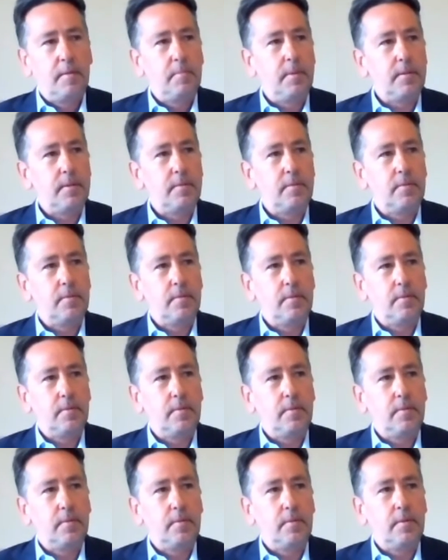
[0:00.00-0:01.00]
But
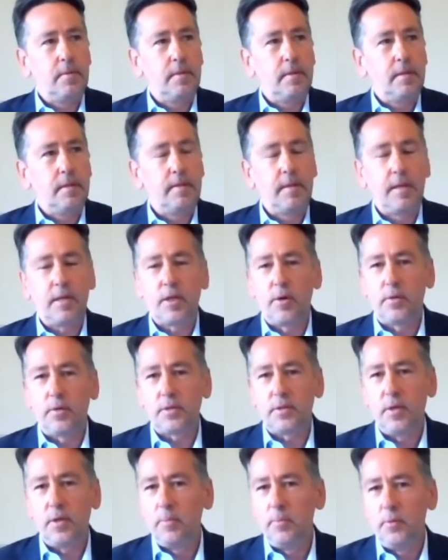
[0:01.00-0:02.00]
they
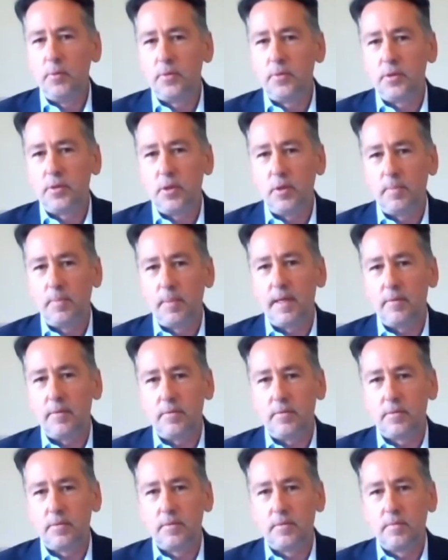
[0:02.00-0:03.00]
cost no more than
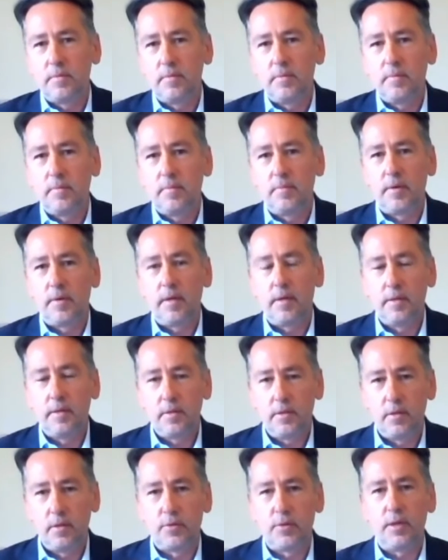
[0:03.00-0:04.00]
£2 for a
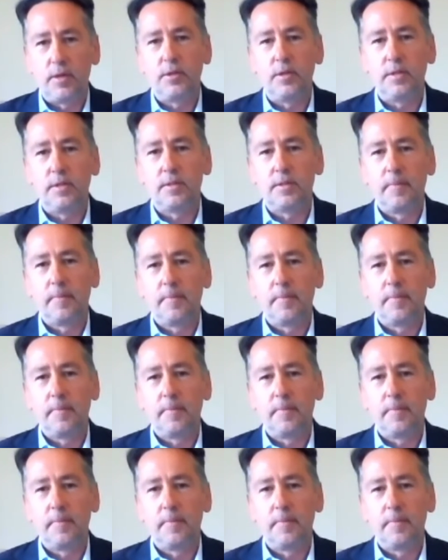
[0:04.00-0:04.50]
nutritious